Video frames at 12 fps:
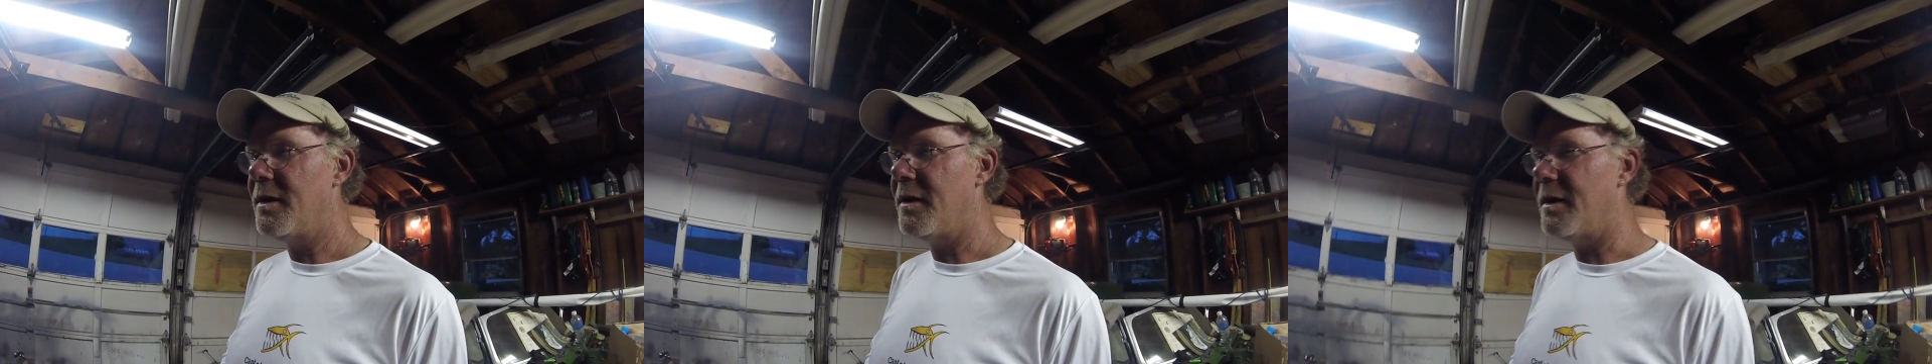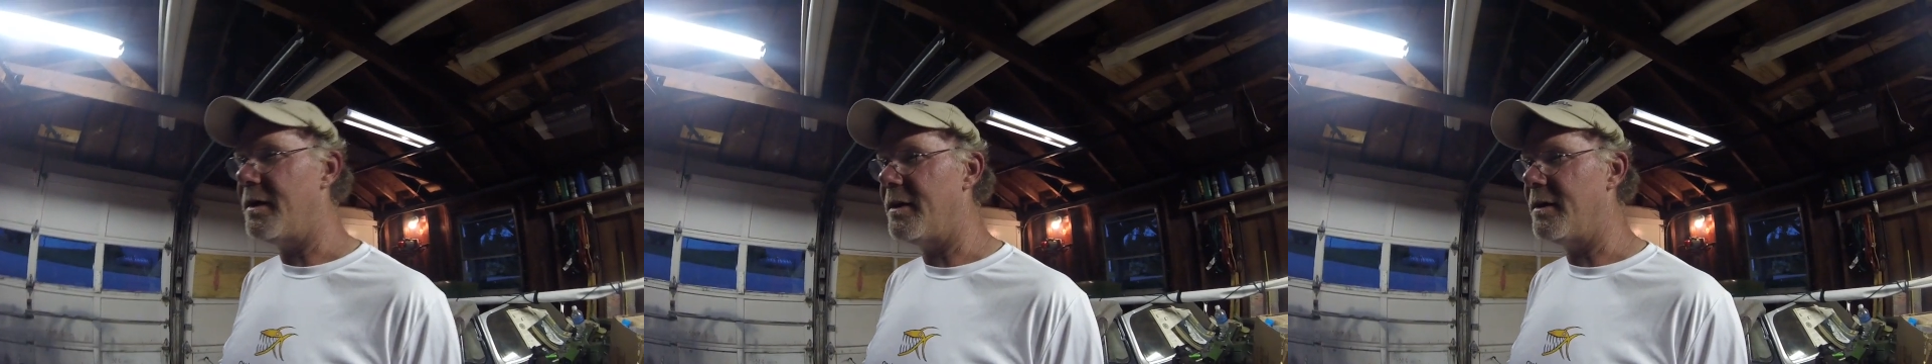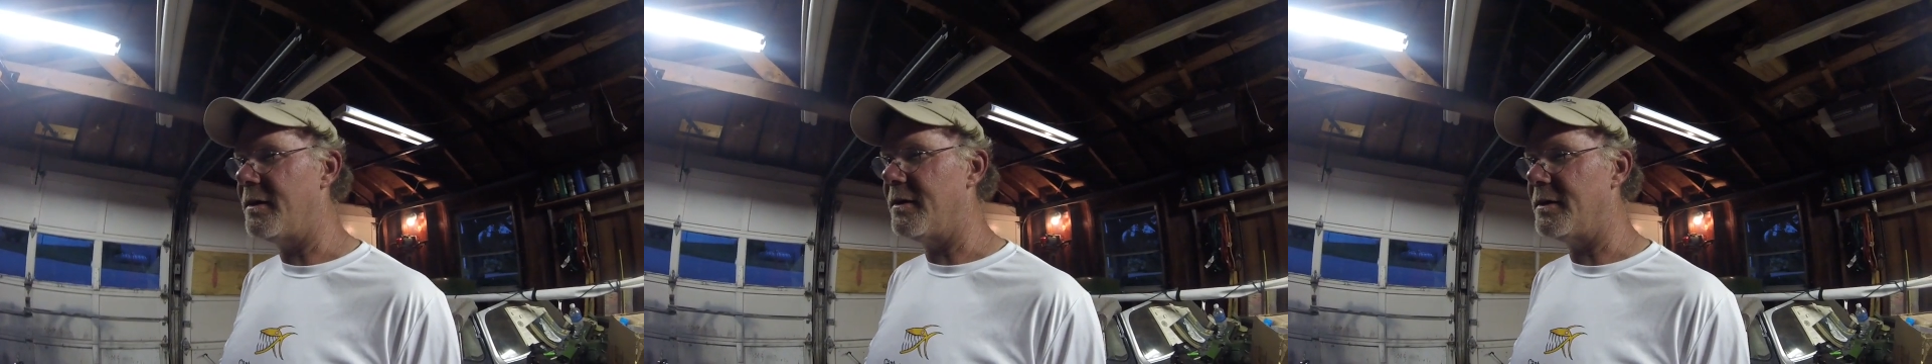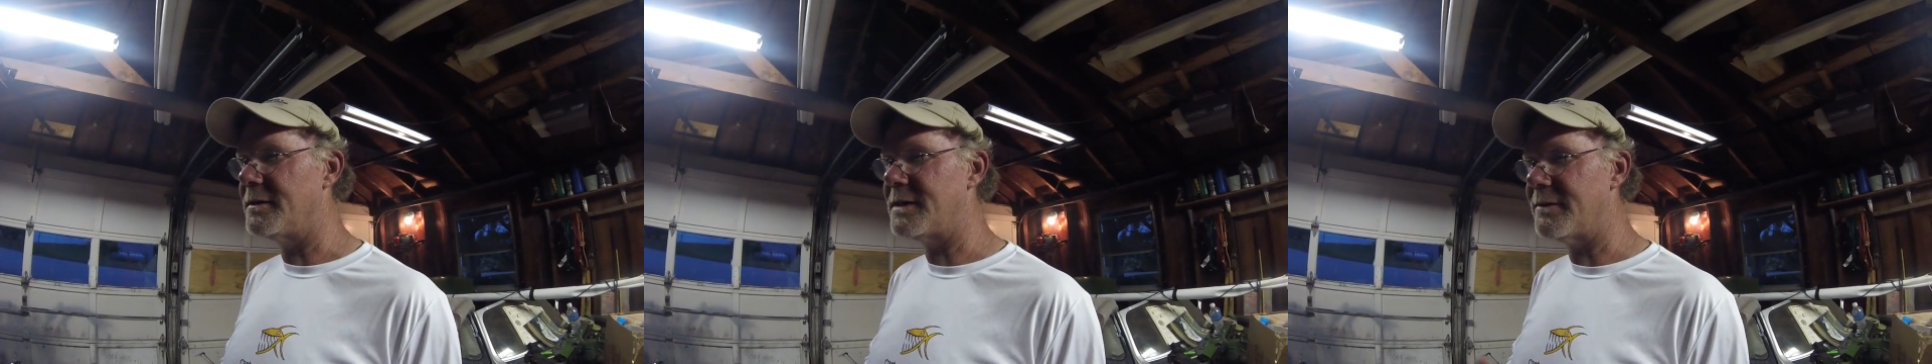
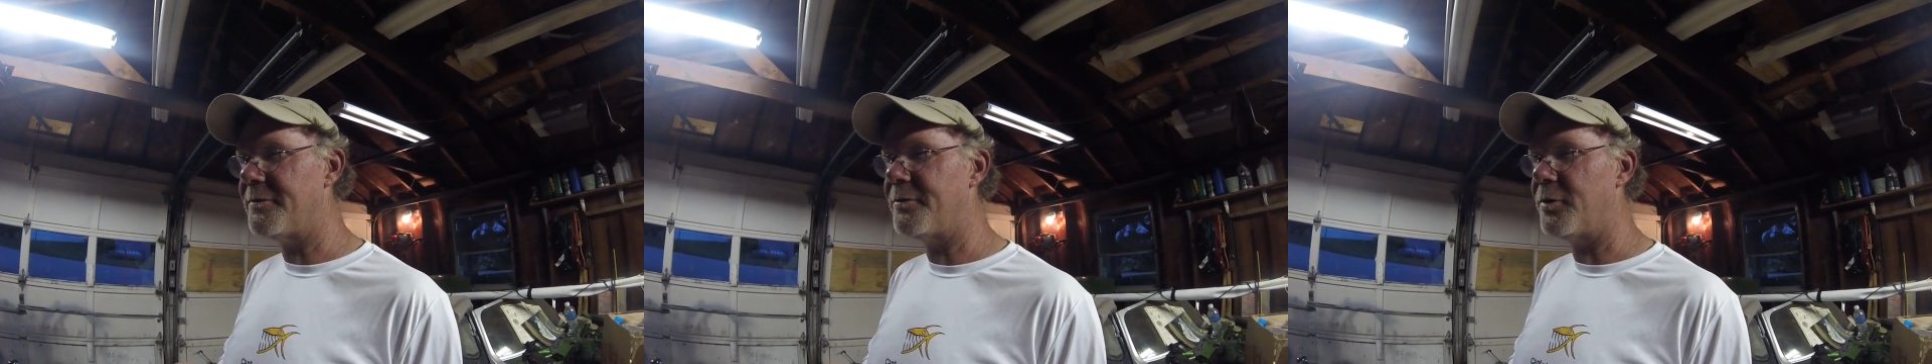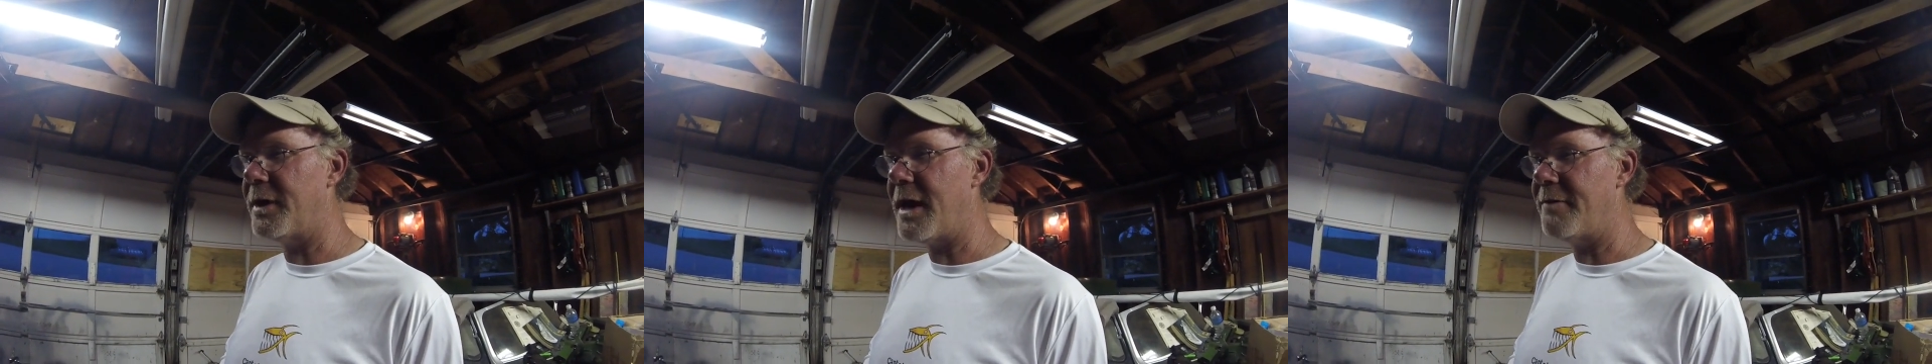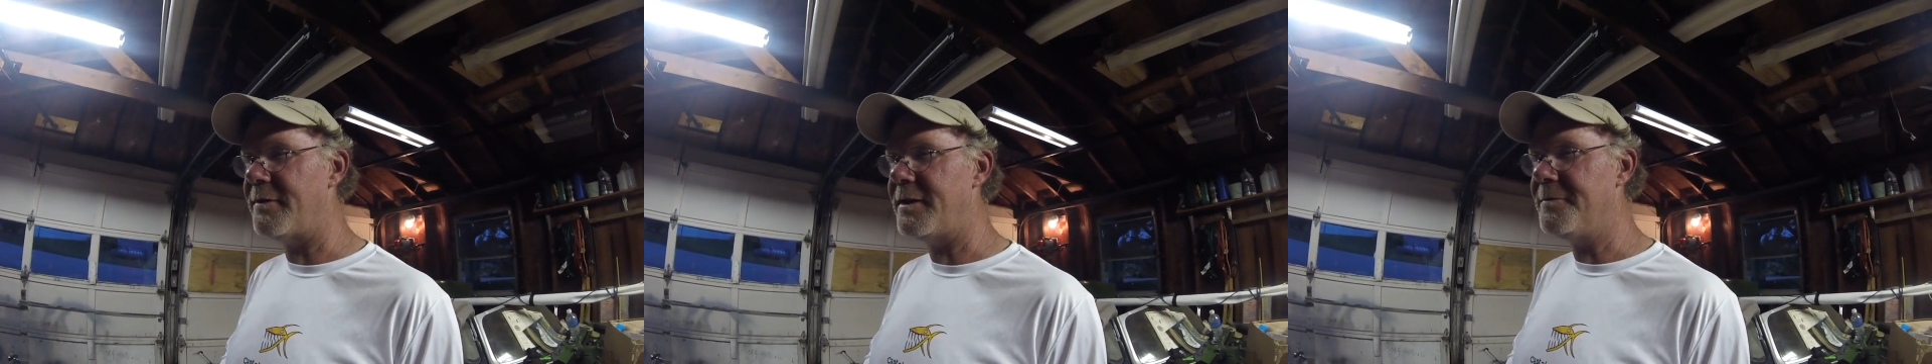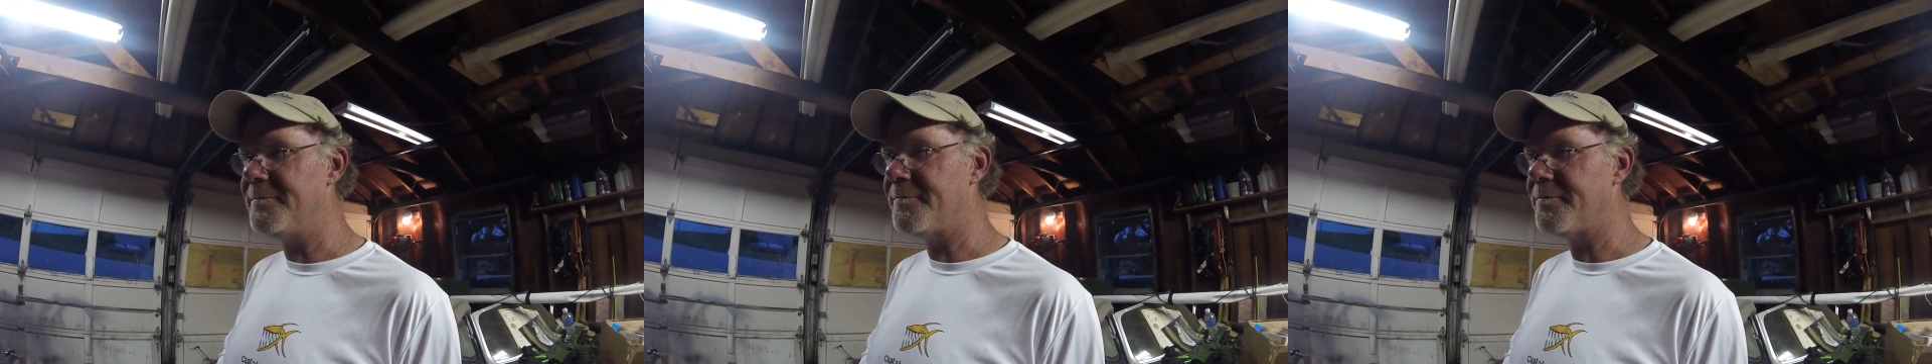a 7 foot heavy,